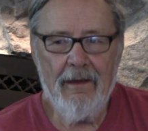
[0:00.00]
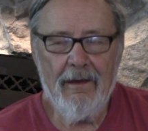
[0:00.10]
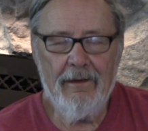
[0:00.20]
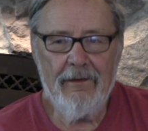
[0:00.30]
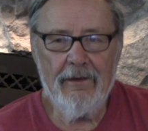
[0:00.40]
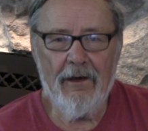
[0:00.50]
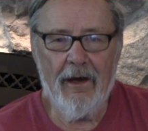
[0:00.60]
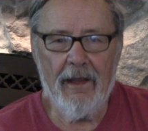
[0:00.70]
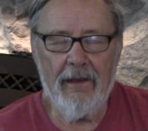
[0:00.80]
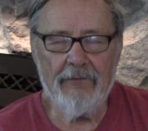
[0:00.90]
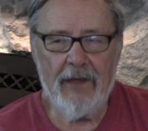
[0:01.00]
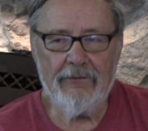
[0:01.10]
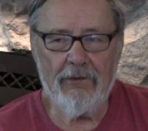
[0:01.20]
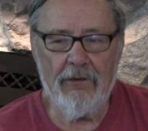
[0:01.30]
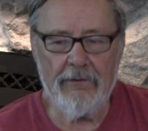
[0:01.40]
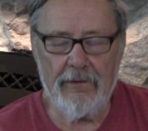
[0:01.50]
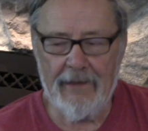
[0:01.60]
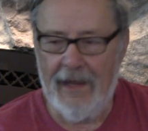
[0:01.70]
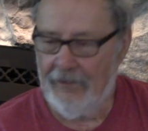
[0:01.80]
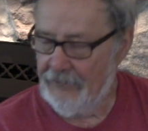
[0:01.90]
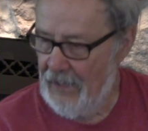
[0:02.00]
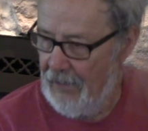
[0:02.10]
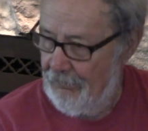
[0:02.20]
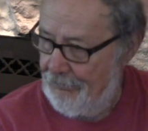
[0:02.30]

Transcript: I told you last time,